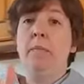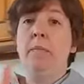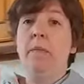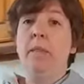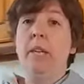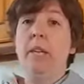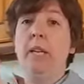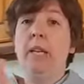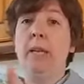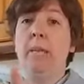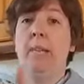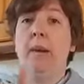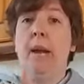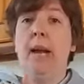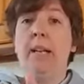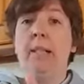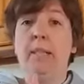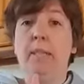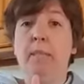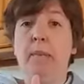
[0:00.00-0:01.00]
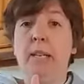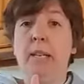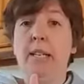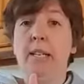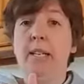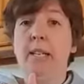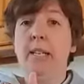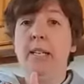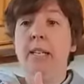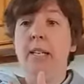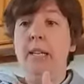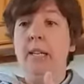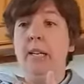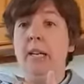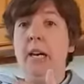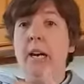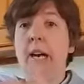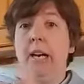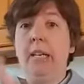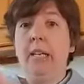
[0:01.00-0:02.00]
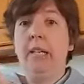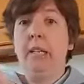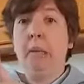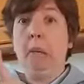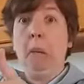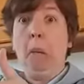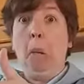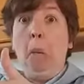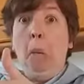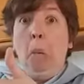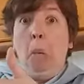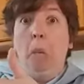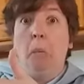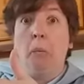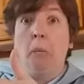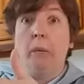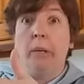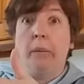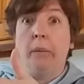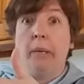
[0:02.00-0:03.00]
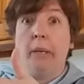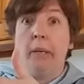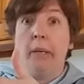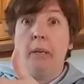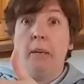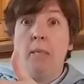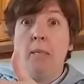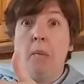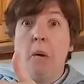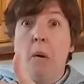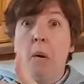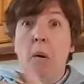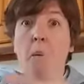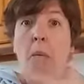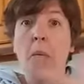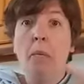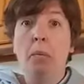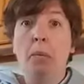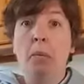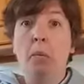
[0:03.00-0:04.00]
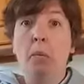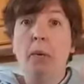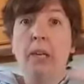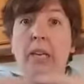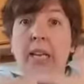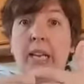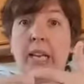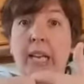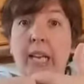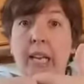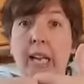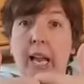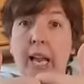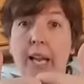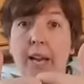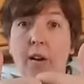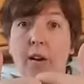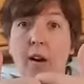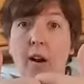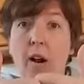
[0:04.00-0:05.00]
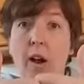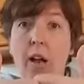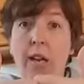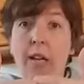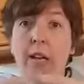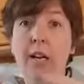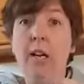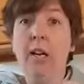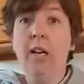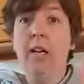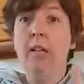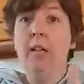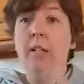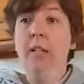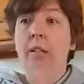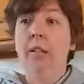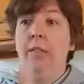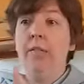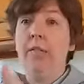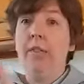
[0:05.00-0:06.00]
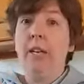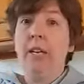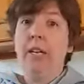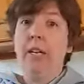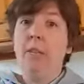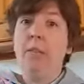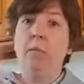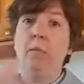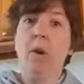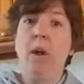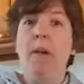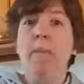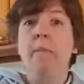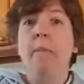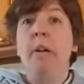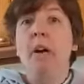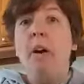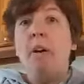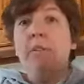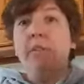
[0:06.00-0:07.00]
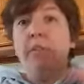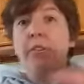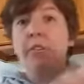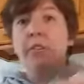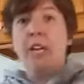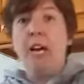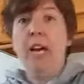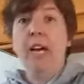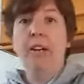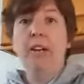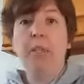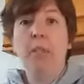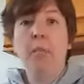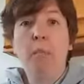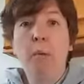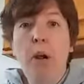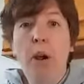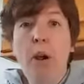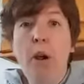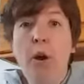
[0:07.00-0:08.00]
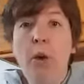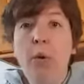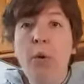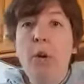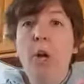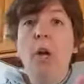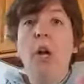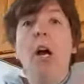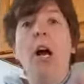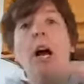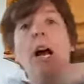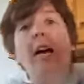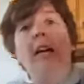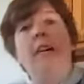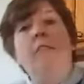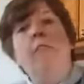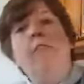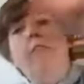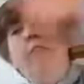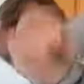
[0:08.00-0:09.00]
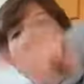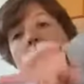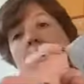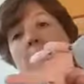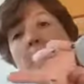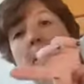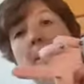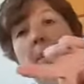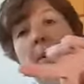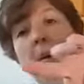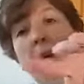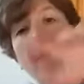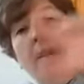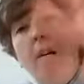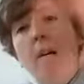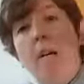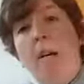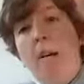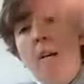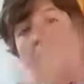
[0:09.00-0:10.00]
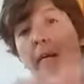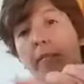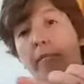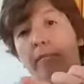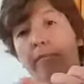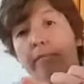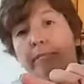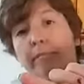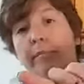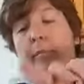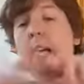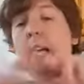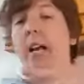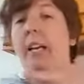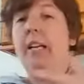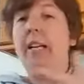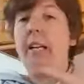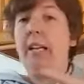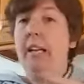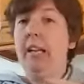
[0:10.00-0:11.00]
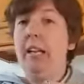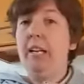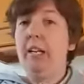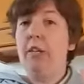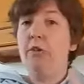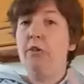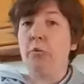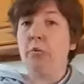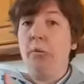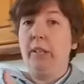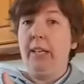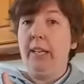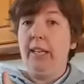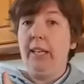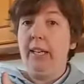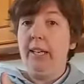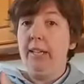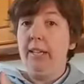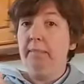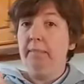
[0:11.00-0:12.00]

They can pass me. I can rear end them. We can hit head on. They can run me off the side of the road. I can flip. I can hit a tree.